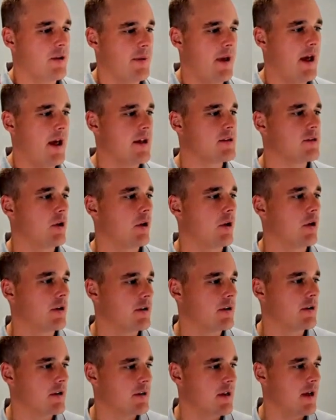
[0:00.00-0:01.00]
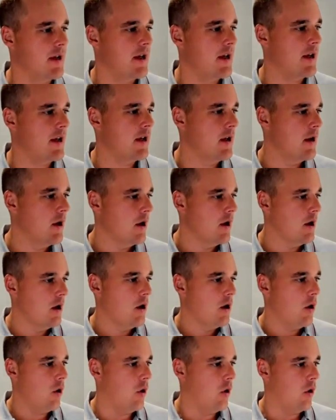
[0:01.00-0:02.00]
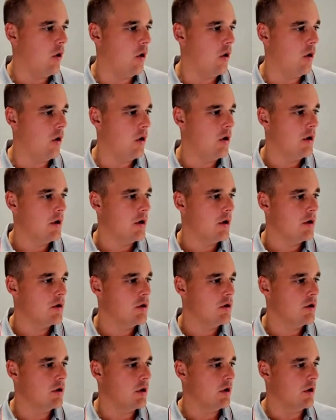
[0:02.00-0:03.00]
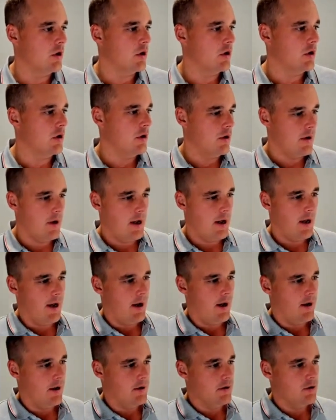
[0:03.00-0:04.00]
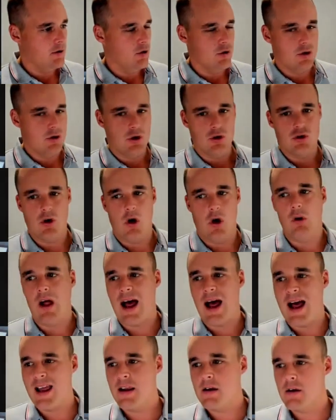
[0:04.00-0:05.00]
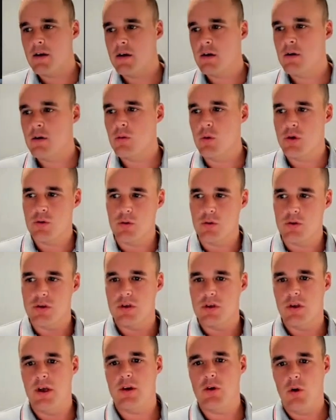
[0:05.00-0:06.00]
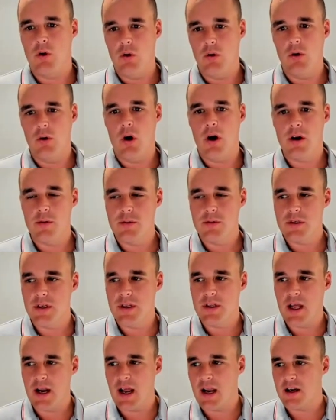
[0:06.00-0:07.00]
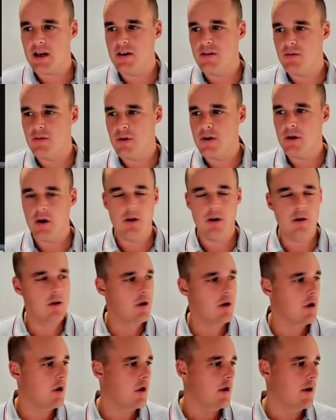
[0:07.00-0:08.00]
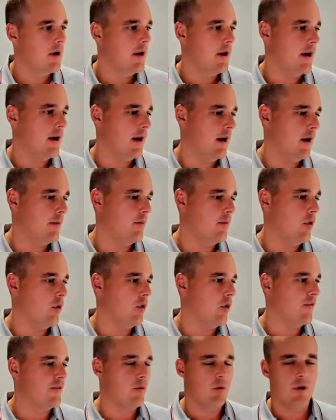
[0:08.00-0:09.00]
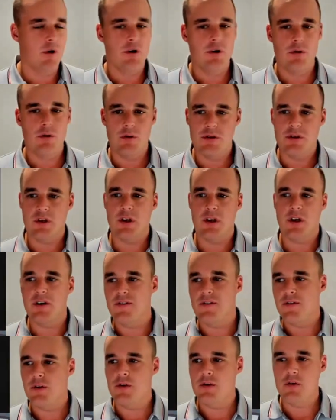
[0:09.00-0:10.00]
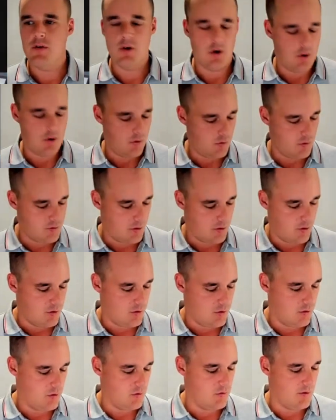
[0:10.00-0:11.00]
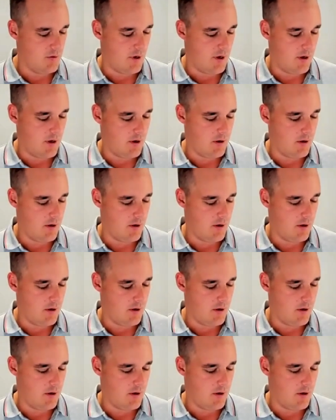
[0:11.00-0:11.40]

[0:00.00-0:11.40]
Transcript: of the mouse like I did there, or you can use Control A, which will select all items in that active window. Or if you want to do a select few, you can also do